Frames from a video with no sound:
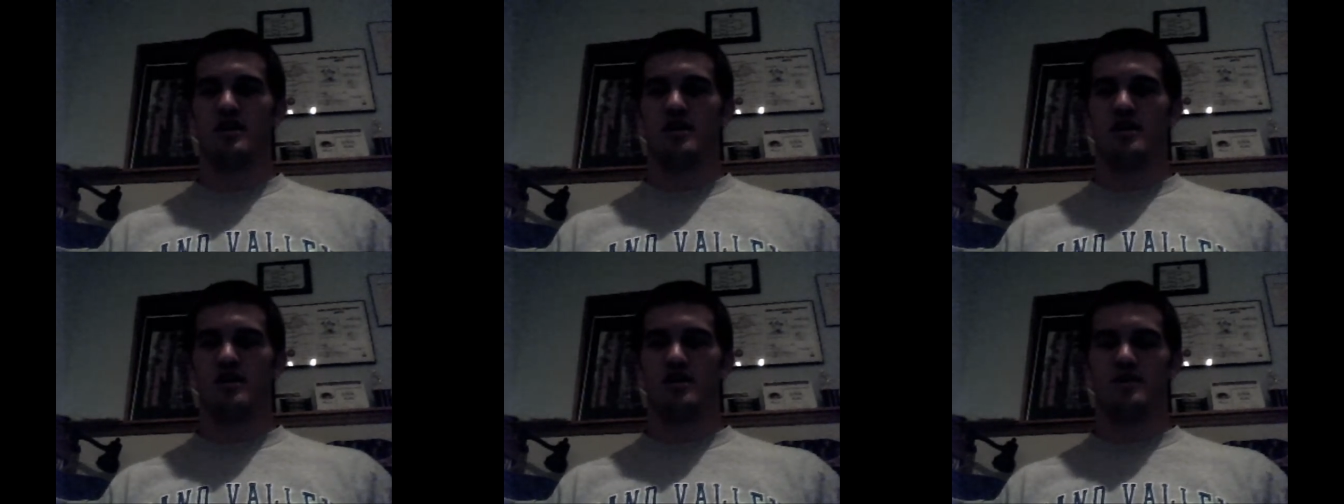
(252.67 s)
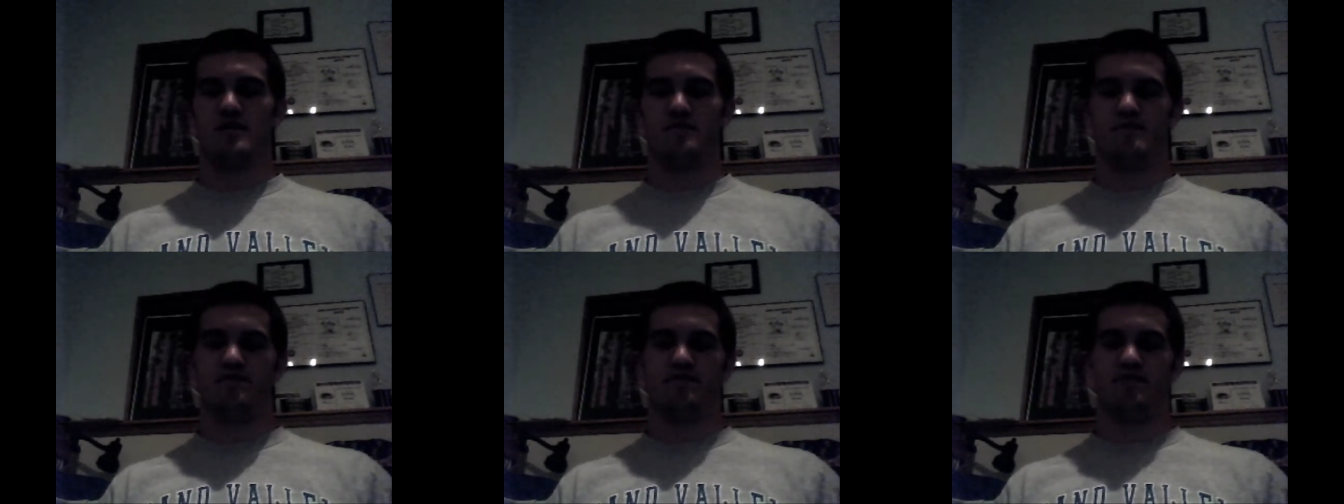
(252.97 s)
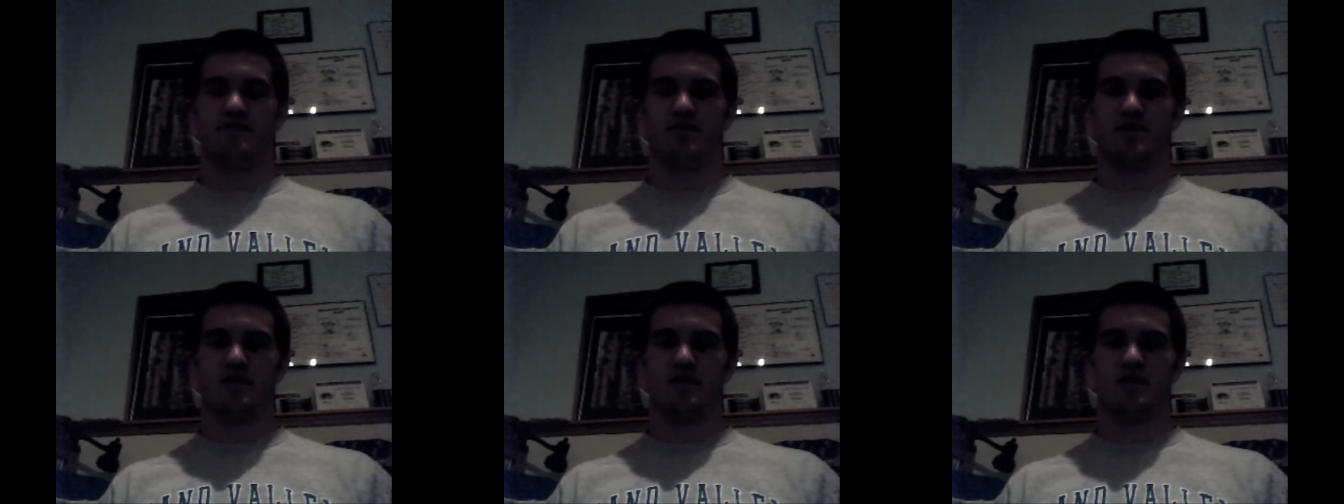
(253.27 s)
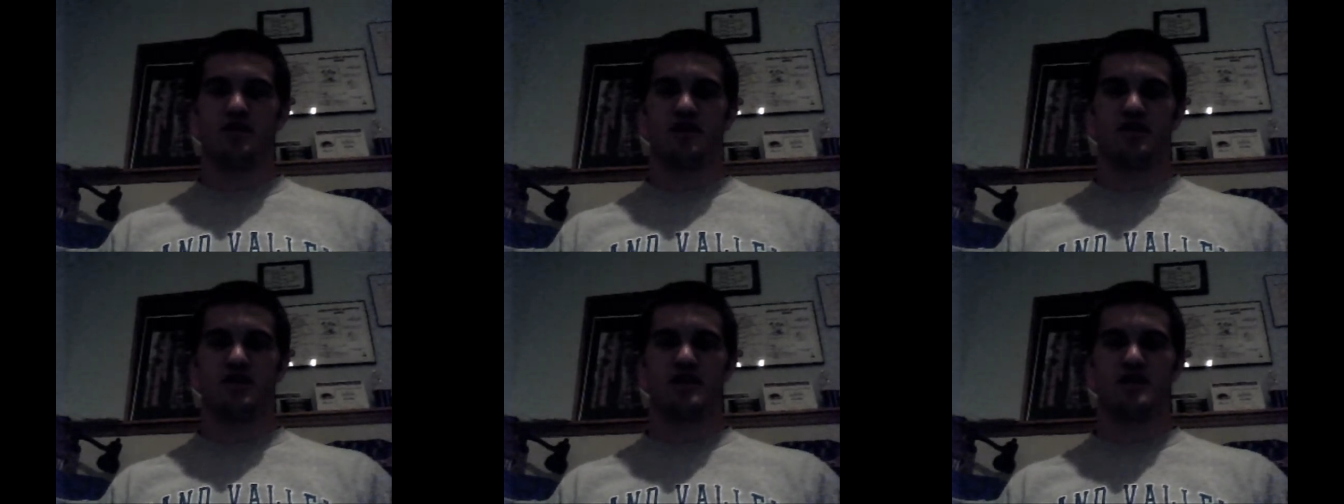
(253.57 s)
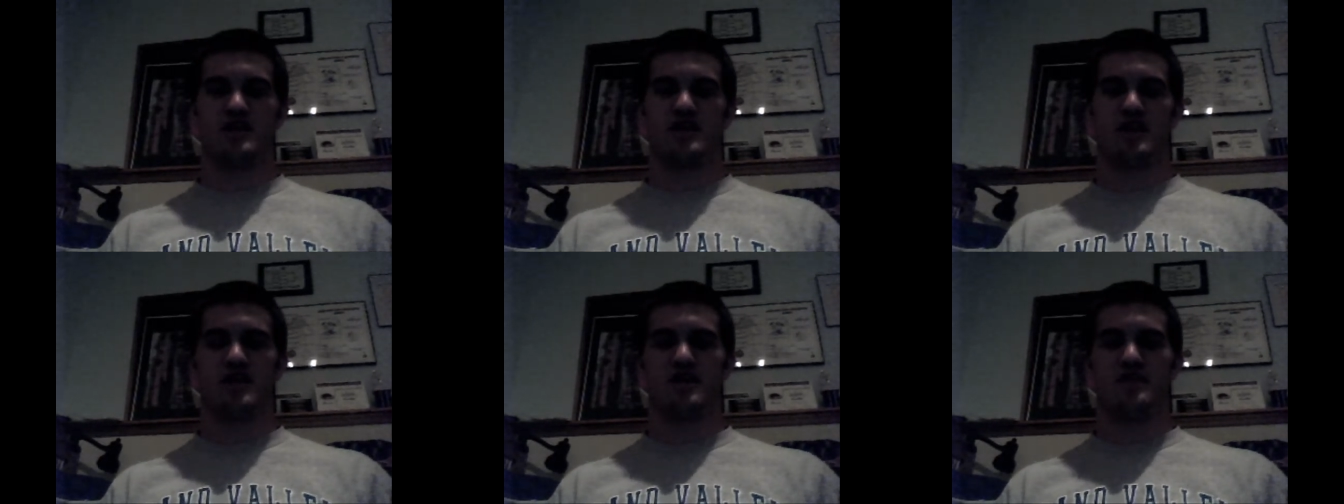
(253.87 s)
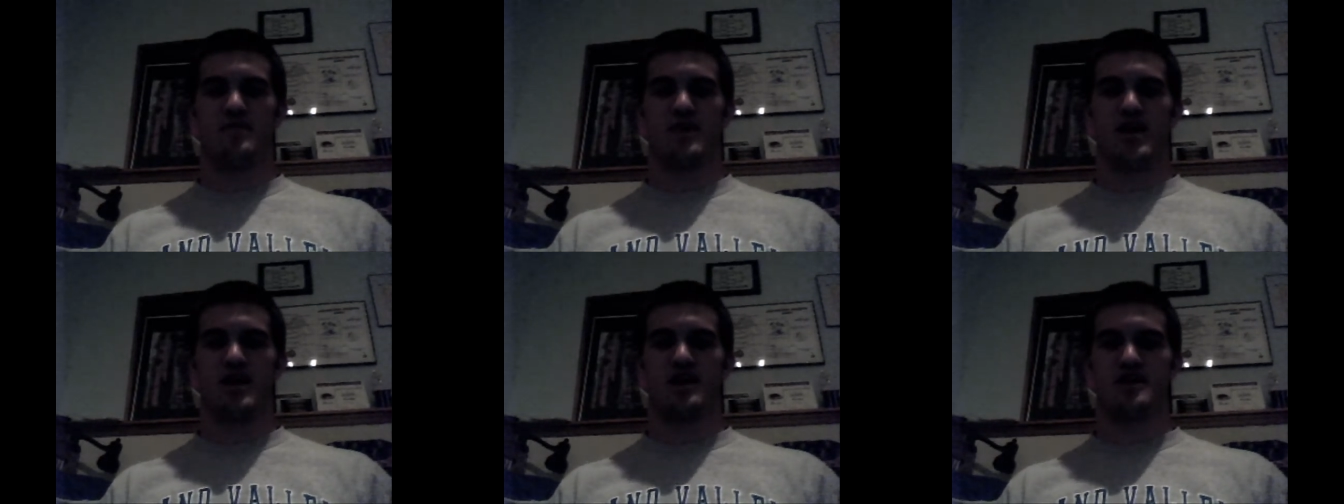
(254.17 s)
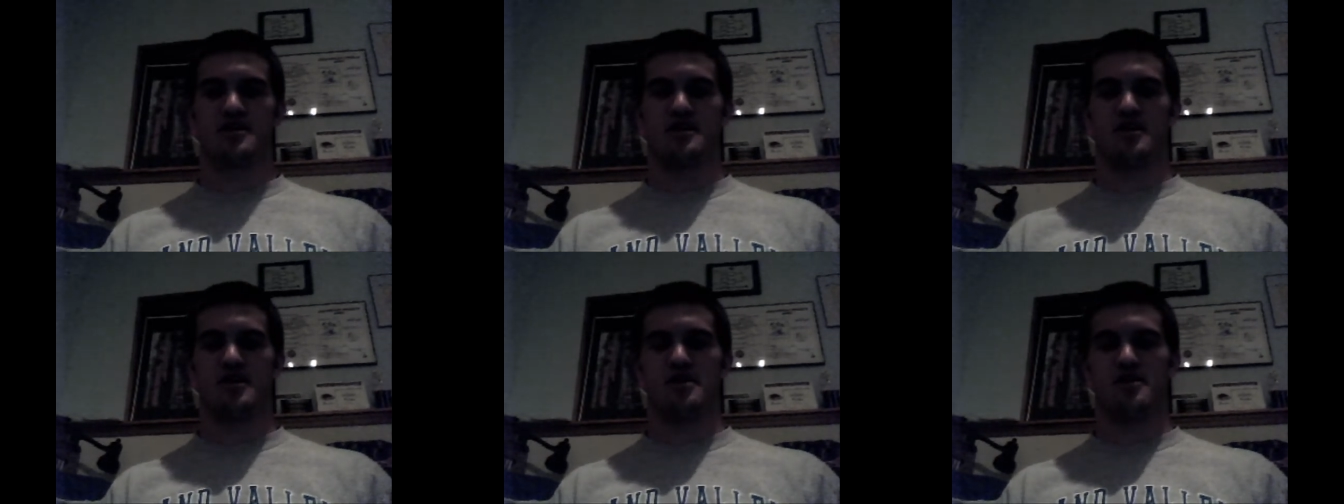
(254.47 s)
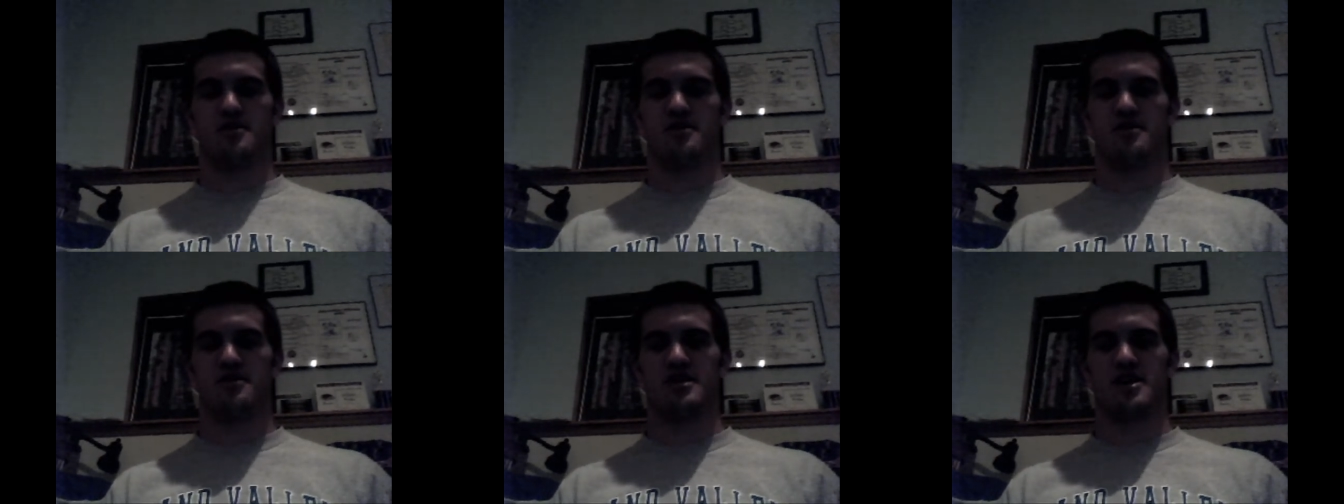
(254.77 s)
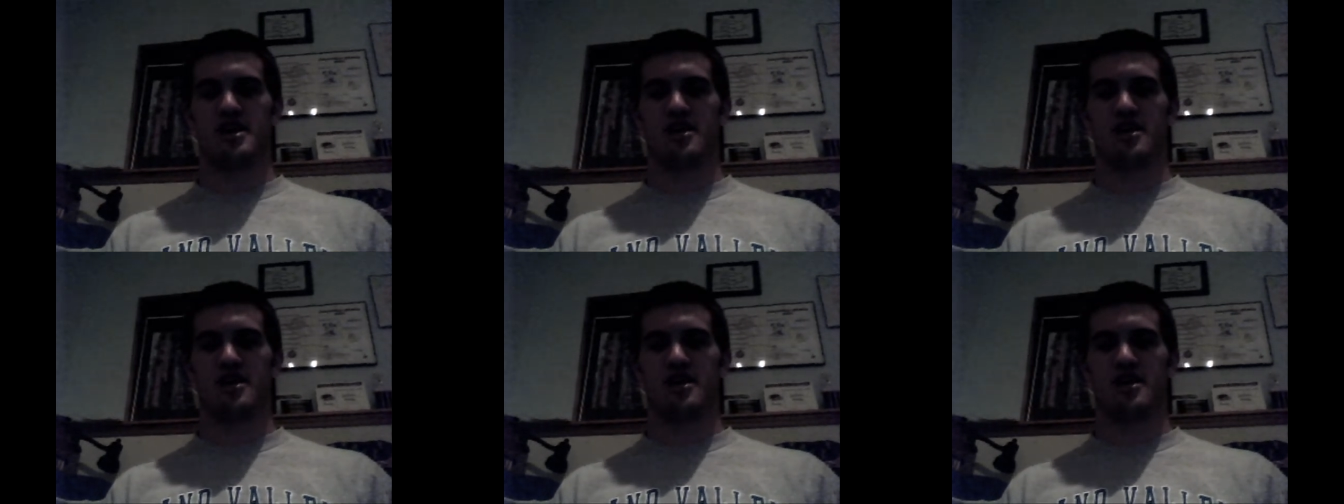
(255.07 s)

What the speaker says: They decided to pass on a 3rd